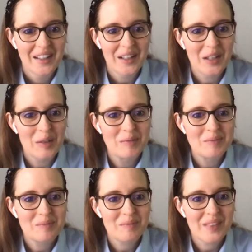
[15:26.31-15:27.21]

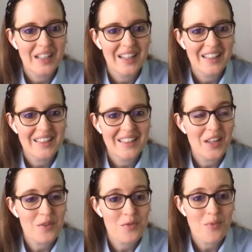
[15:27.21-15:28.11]
So
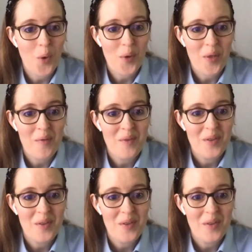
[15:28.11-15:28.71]
there's 4 of them.